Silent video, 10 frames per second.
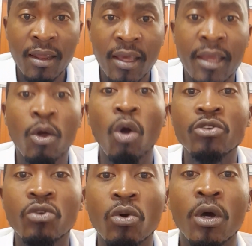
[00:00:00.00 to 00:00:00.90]
and
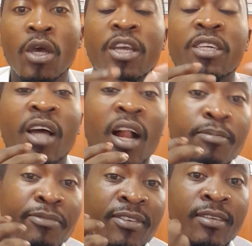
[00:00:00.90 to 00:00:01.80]
also it
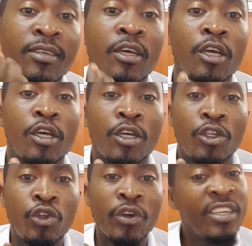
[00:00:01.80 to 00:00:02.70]
helps
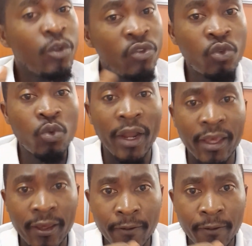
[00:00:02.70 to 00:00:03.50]
to reduce swelling.